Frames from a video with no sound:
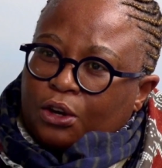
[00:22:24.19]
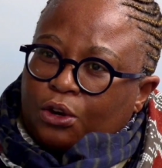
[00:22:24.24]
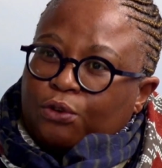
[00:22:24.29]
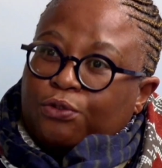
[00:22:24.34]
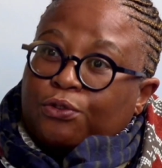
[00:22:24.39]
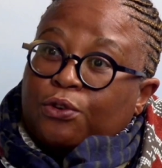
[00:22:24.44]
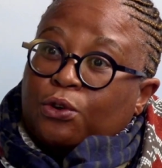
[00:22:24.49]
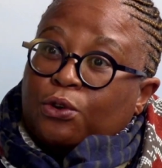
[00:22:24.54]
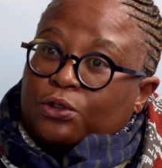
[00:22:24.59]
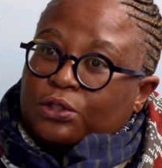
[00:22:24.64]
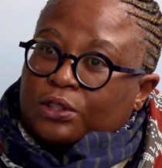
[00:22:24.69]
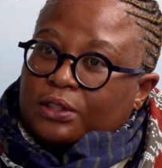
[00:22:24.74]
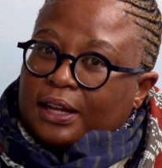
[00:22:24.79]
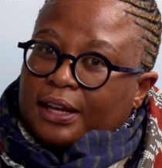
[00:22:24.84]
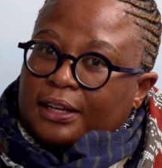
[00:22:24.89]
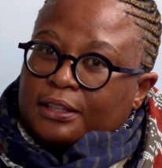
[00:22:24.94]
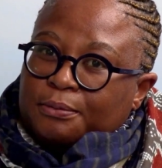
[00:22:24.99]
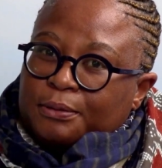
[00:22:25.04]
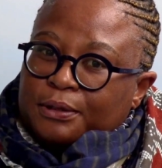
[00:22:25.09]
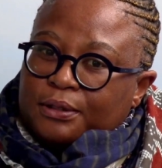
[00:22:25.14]
Of course,
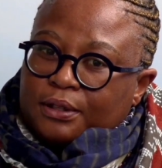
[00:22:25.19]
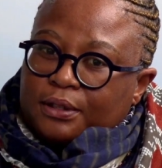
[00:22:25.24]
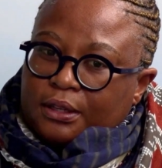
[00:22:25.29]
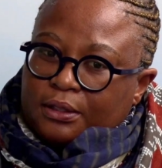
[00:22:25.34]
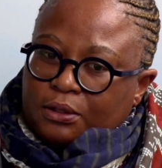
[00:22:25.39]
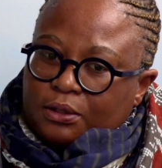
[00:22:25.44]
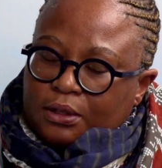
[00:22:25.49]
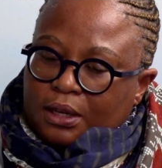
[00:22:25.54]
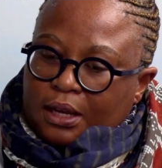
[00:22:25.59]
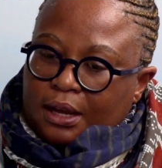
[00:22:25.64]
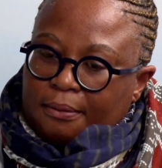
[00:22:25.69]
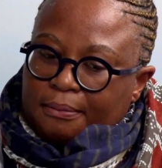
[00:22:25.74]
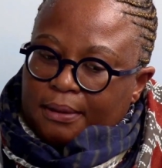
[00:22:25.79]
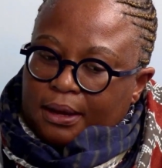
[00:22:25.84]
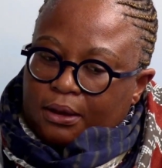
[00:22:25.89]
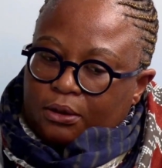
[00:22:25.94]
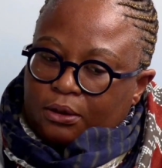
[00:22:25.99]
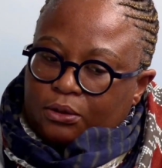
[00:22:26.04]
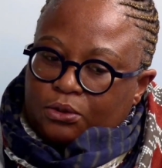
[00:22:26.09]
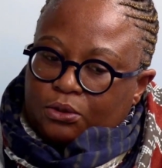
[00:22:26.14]
Naspers has come
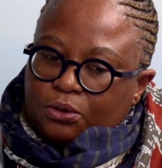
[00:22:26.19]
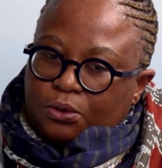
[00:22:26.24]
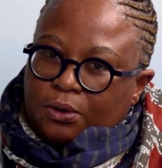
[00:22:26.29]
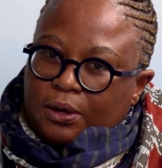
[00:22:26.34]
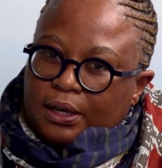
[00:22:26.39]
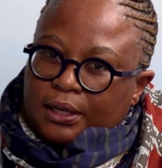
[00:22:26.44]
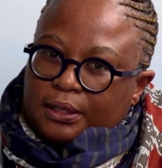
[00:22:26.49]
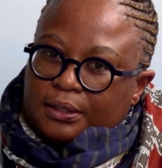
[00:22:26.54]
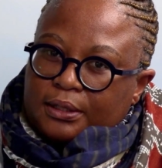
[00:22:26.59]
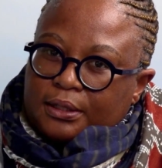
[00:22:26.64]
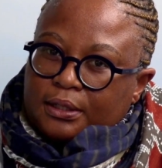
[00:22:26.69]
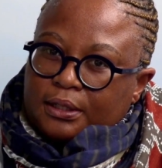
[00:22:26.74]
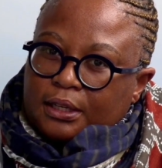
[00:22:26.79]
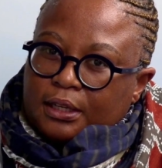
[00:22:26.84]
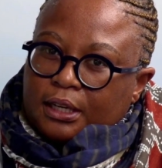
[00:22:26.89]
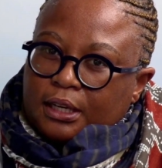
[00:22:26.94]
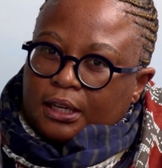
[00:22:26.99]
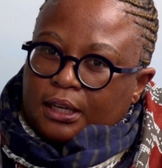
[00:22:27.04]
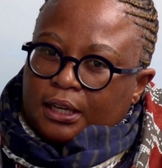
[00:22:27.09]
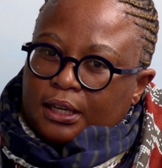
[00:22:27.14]
out quite
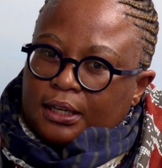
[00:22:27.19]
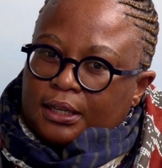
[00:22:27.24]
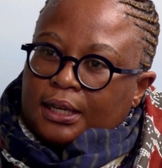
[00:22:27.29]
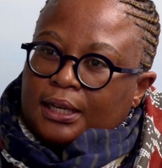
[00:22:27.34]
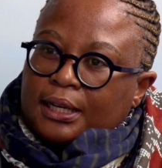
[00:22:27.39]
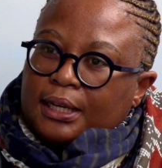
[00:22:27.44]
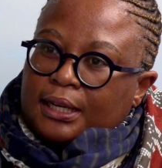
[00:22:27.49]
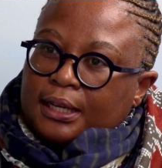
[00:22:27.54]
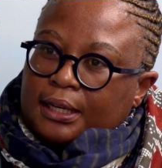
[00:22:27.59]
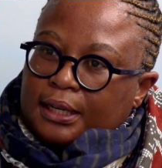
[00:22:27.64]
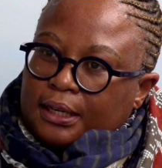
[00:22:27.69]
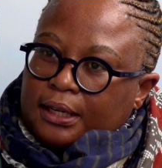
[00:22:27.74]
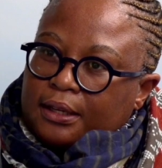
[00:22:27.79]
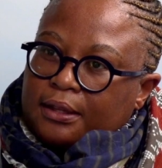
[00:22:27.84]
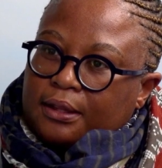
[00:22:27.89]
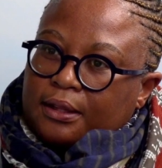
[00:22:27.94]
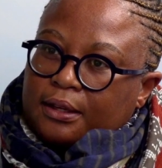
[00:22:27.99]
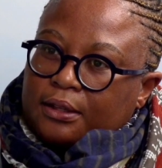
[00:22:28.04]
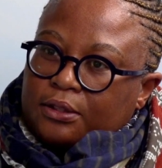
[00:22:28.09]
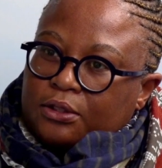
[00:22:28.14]

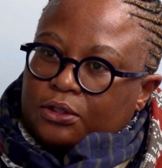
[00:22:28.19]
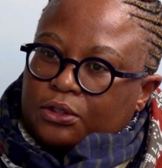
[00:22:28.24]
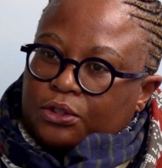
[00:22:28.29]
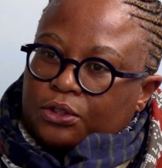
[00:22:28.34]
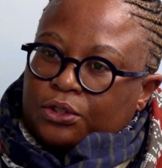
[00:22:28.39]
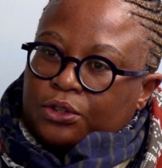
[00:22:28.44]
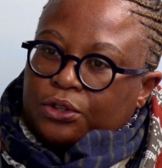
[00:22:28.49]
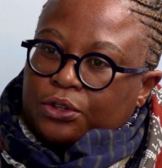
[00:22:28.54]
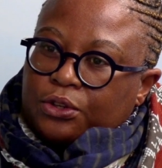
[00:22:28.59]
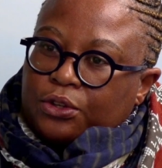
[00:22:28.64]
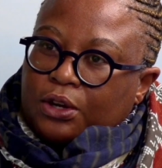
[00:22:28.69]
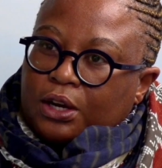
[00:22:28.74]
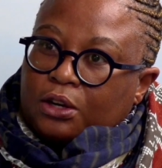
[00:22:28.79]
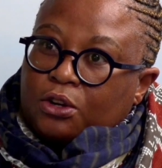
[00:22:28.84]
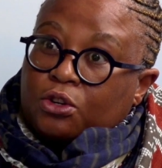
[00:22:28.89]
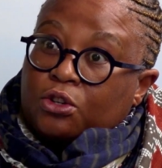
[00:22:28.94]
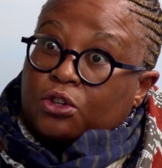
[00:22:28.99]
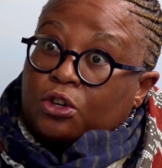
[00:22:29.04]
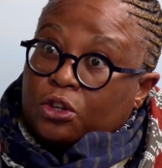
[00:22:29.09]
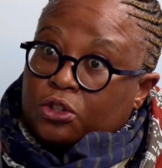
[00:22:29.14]
clearly that
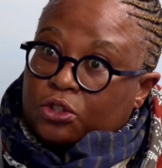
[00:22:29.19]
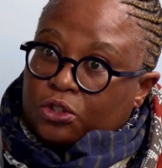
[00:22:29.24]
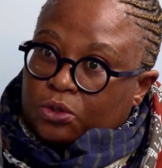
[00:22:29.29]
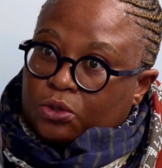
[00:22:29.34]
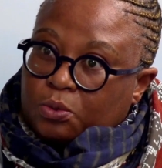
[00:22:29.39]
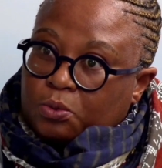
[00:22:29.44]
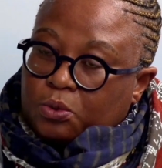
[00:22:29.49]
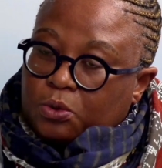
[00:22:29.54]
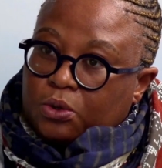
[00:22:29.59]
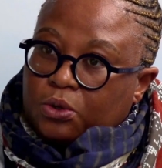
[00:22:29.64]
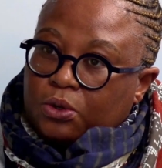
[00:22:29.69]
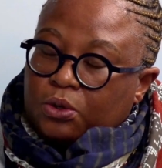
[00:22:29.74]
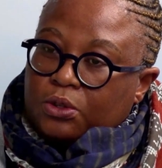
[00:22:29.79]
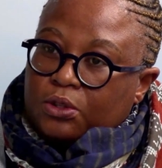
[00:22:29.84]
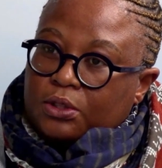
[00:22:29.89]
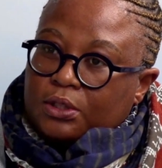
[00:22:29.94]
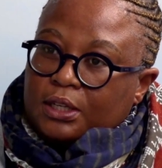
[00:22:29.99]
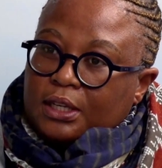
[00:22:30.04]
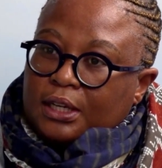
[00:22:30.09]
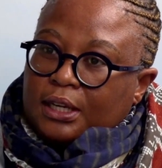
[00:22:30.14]
across the
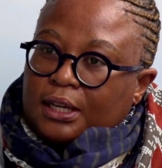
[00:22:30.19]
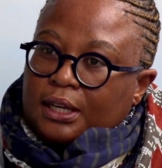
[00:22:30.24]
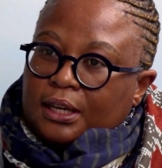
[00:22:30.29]
world,